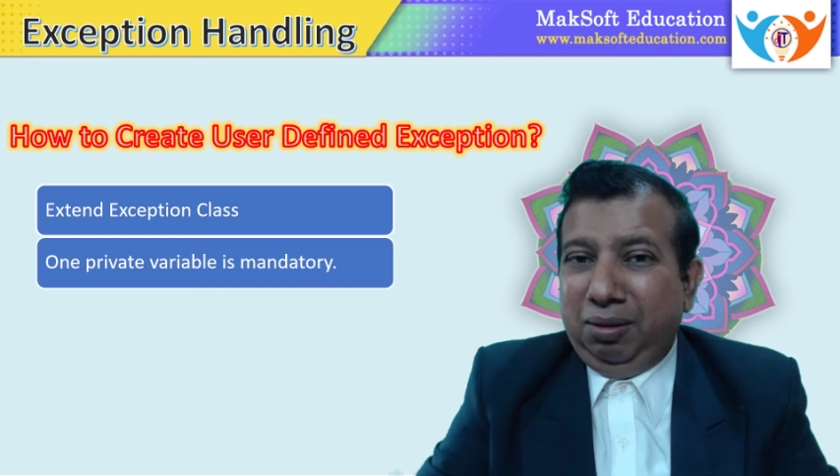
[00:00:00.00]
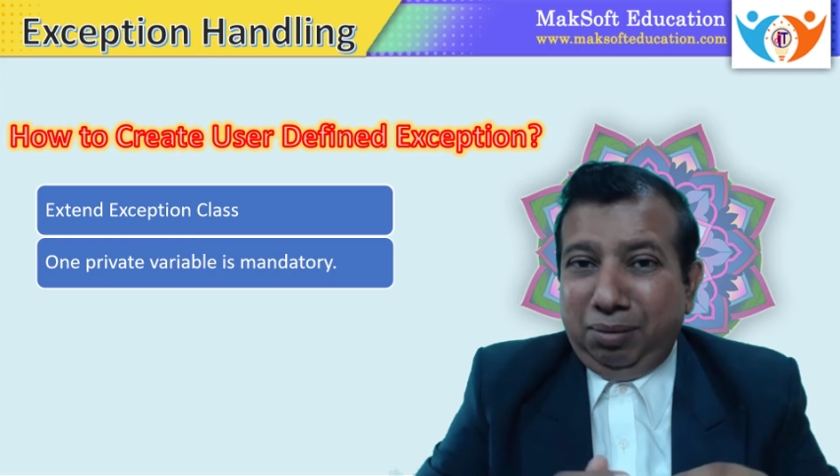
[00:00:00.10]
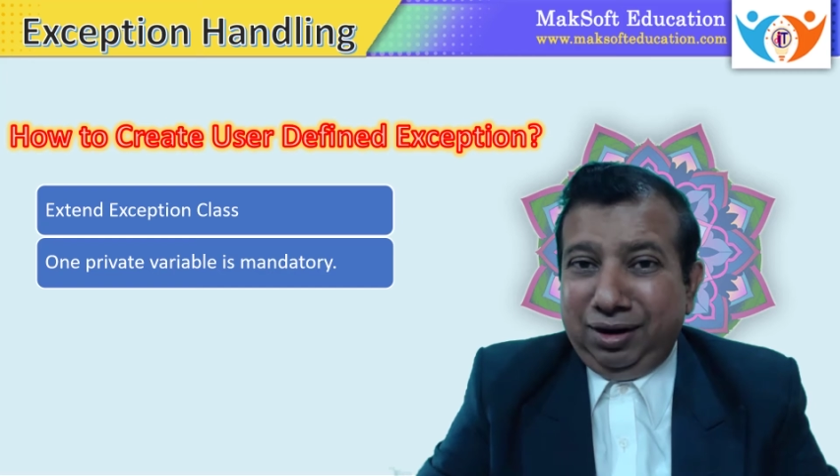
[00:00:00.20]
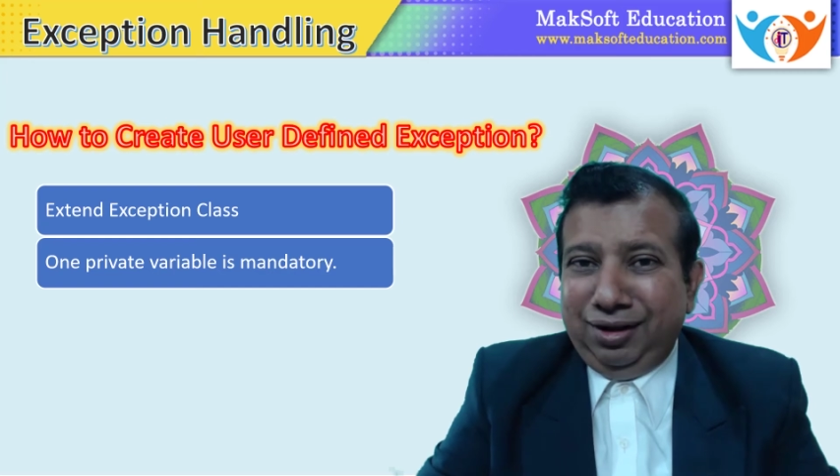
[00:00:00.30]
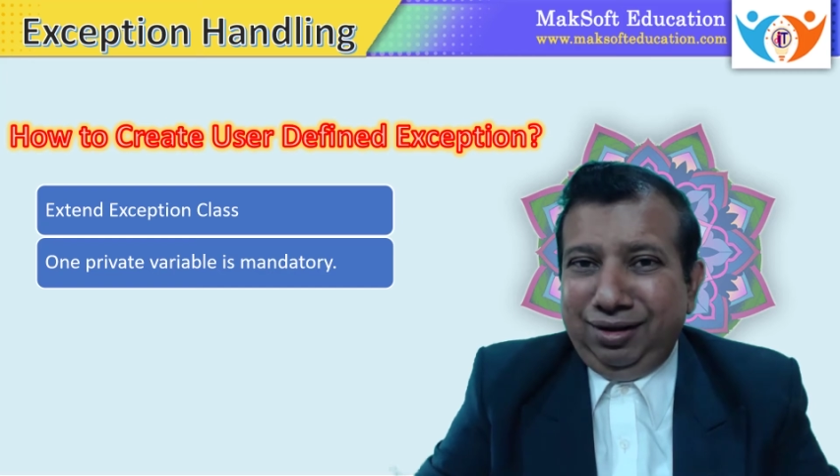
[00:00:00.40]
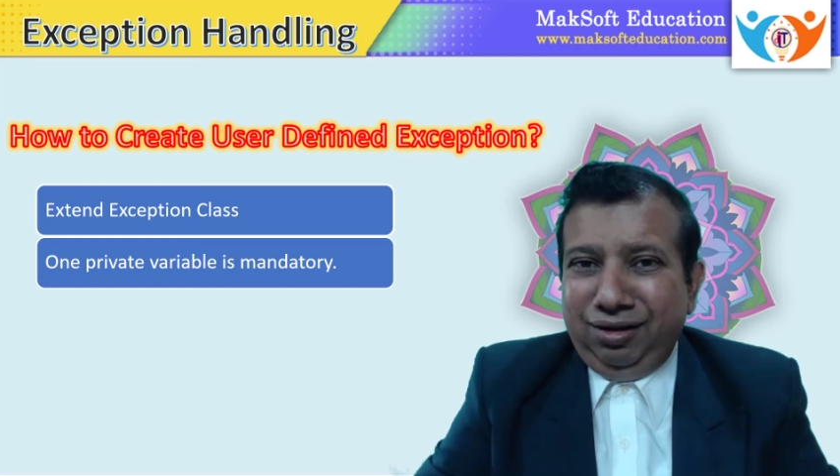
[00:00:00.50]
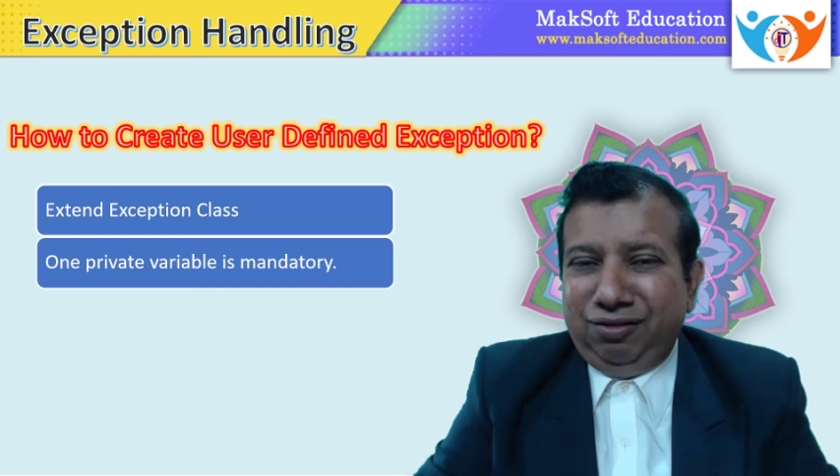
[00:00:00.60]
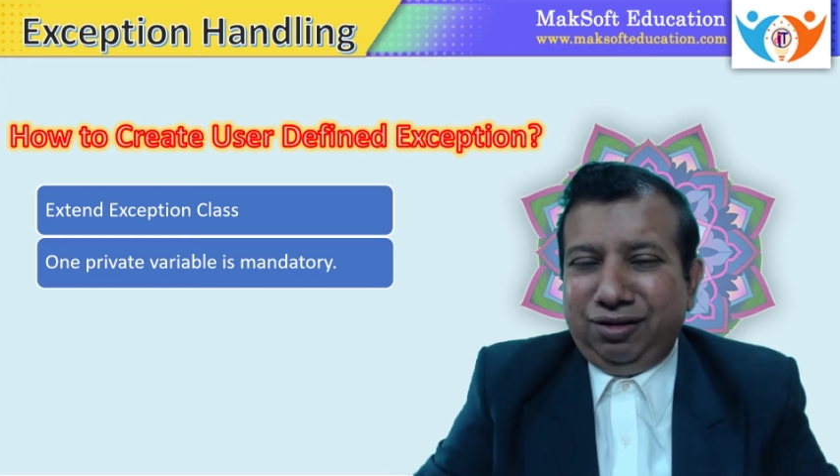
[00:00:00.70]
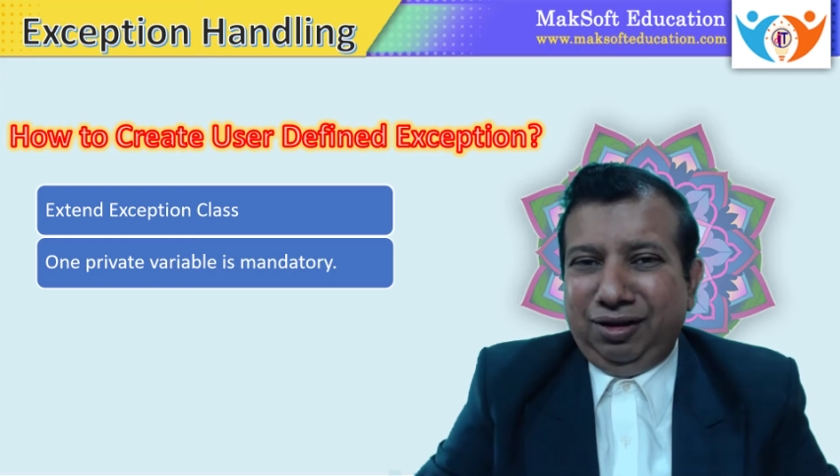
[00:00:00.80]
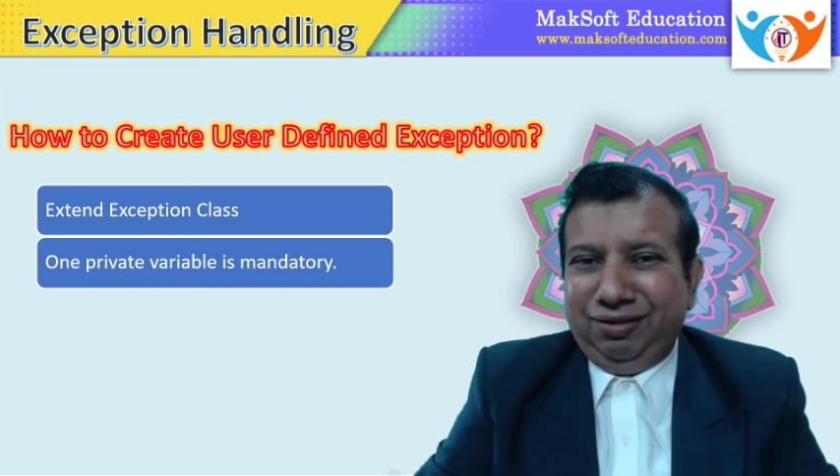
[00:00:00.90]
But in
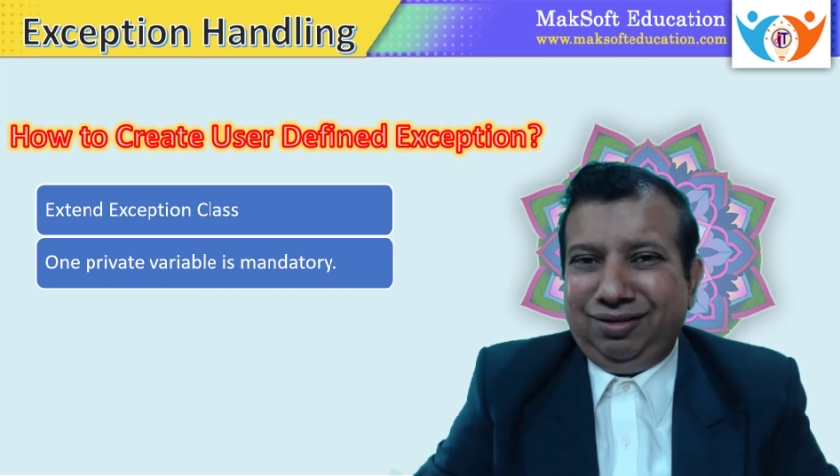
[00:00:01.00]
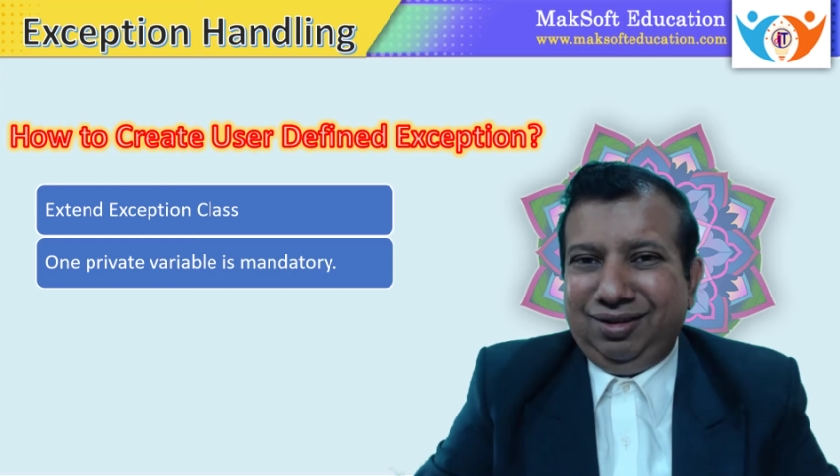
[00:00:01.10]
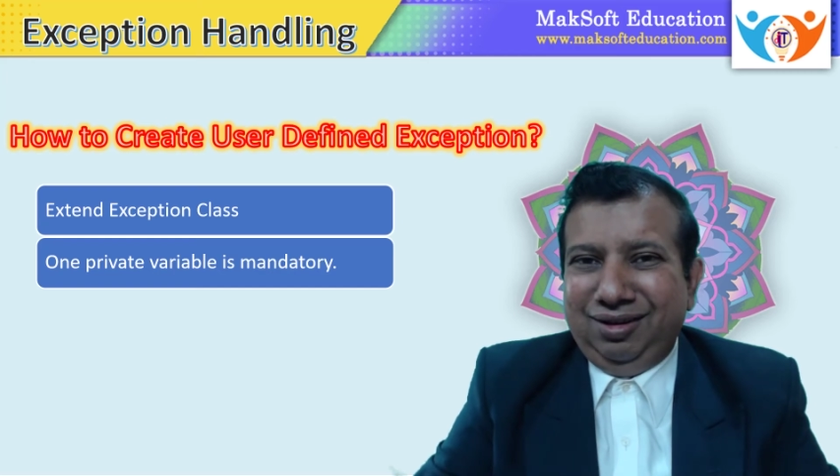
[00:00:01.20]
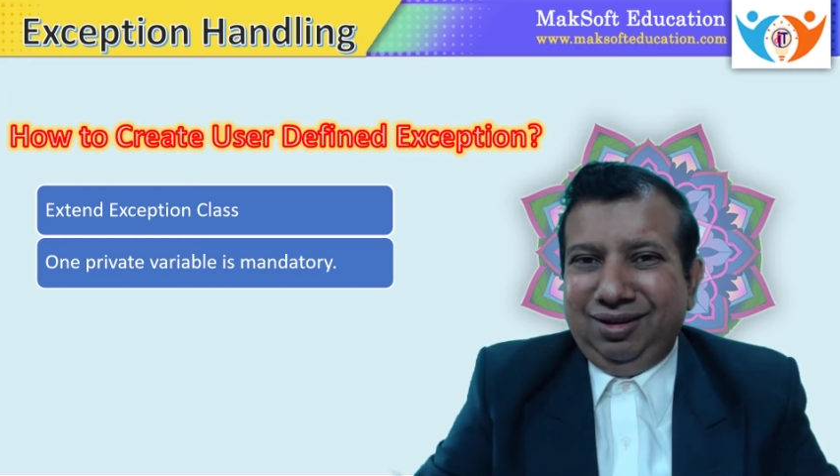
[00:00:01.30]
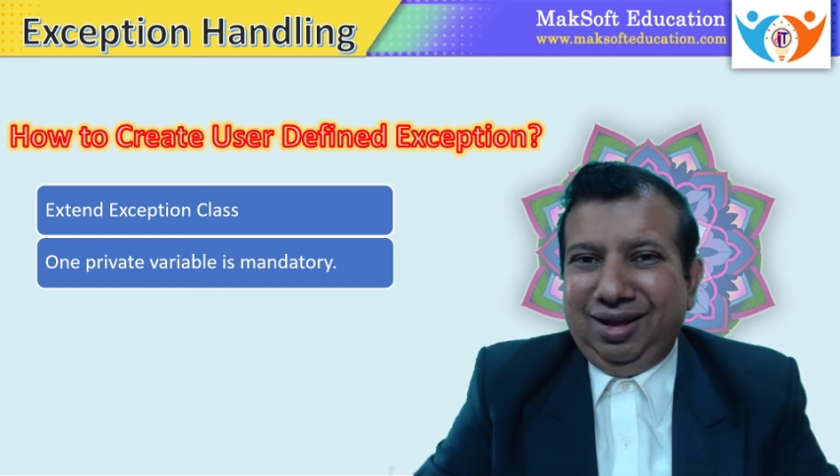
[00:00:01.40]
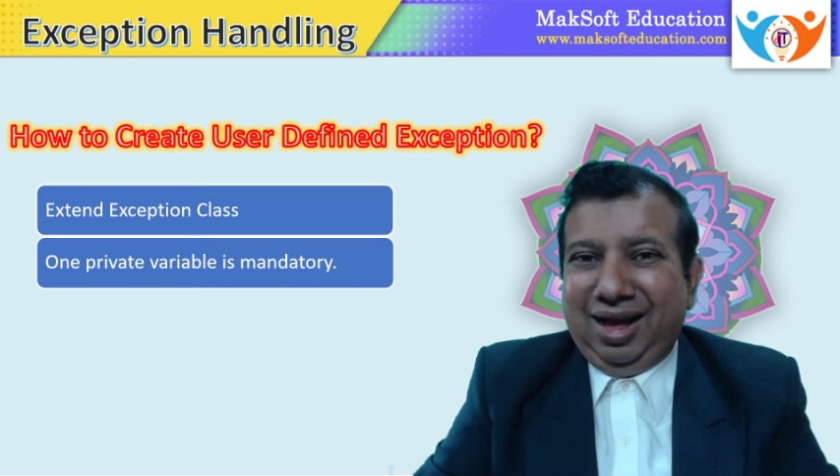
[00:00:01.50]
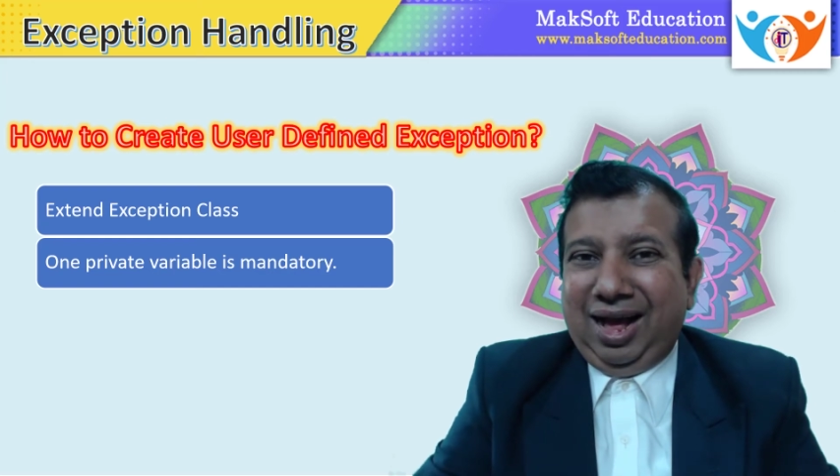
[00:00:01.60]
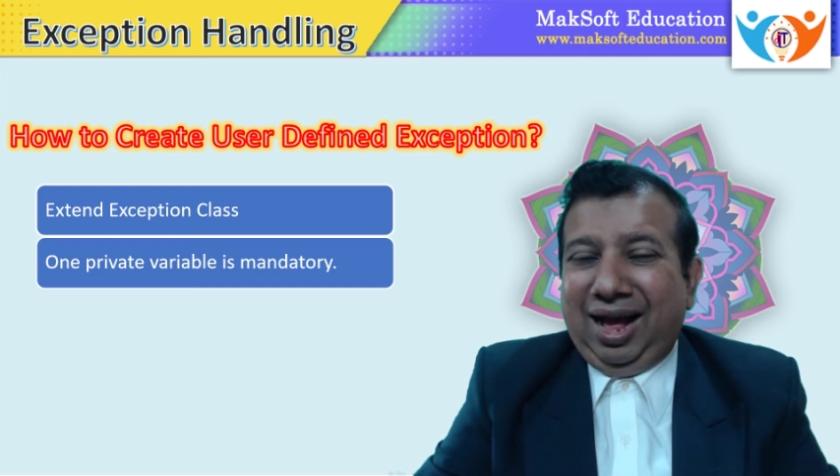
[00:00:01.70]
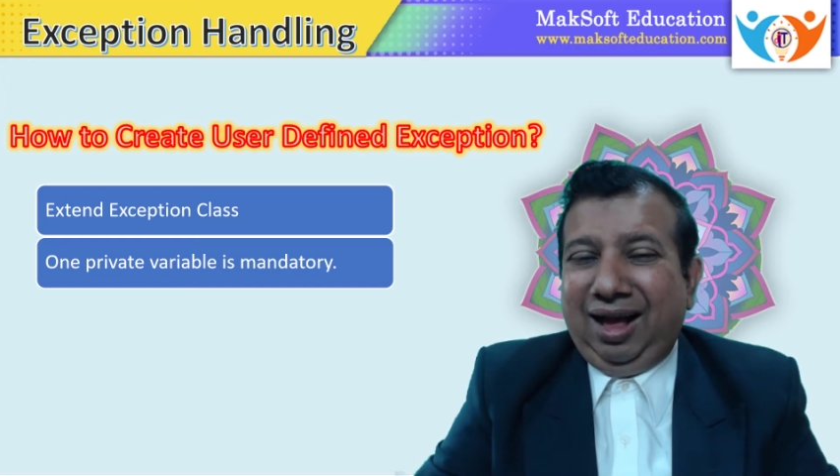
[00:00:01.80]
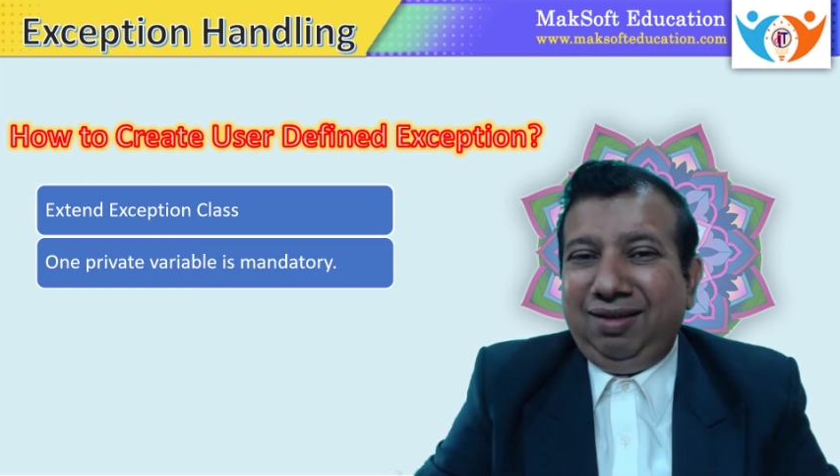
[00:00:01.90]
this case,
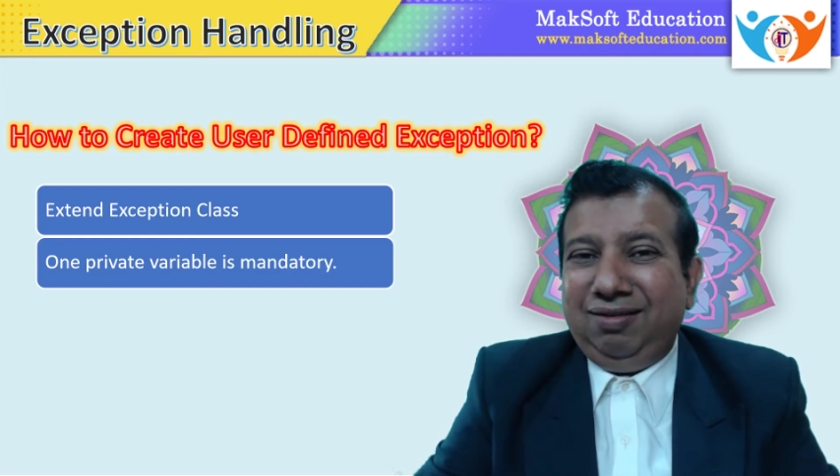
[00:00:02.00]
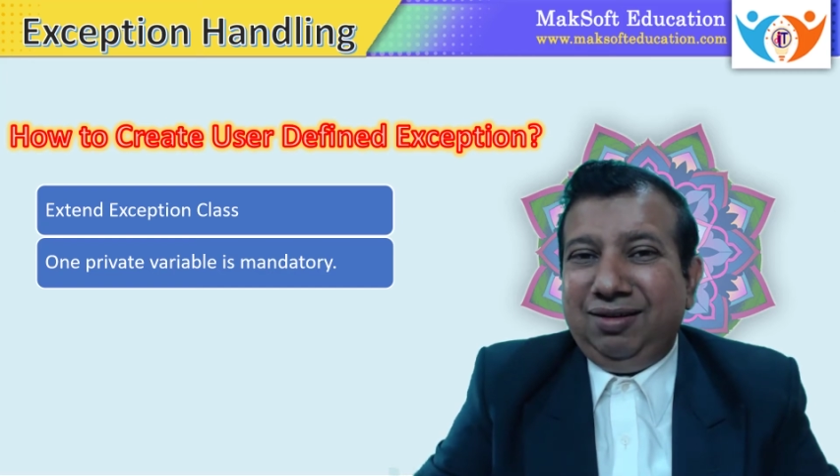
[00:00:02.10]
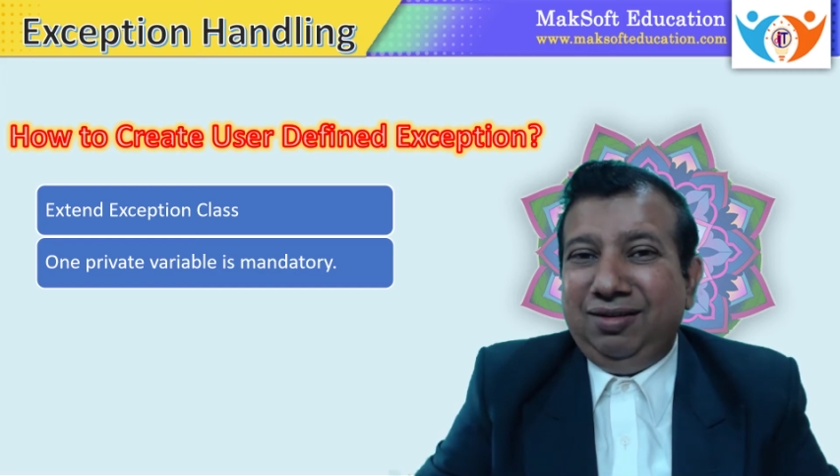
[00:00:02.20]
as